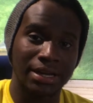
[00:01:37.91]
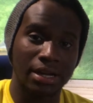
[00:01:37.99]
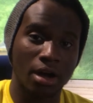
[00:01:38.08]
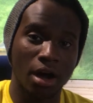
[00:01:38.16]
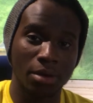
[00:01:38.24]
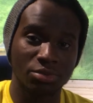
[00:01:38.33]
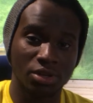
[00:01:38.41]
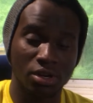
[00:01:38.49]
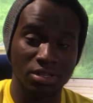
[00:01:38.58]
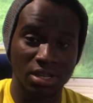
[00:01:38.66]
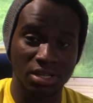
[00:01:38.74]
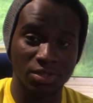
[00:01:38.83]
carbs
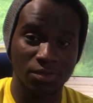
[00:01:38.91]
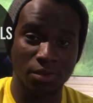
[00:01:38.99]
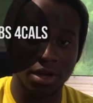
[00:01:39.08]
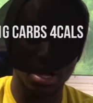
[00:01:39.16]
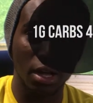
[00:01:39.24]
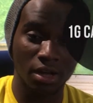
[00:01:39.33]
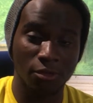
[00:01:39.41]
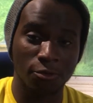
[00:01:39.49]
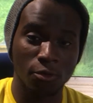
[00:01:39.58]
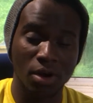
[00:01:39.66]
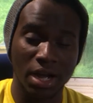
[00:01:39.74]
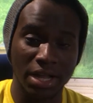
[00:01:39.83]
contains
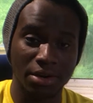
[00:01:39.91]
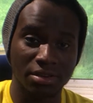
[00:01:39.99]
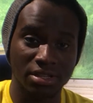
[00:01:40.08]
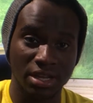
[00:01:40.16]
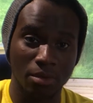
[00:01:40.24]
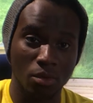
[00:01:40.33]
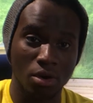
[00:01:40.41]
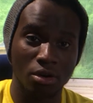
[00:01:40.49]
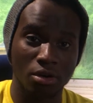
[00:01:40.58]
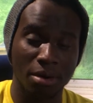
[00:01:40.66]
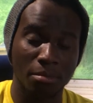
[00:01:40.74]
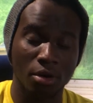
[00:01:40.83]
4 calories, and 1
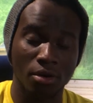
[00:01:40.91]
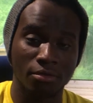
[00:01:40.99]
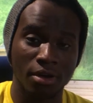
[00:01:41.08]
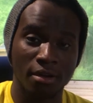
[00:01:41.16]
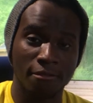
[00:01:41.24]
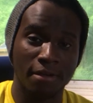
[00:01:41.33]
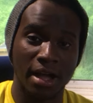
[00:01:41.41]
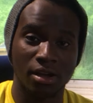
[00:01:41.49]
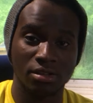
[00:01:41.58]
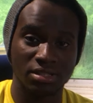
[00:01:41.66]
gram of 1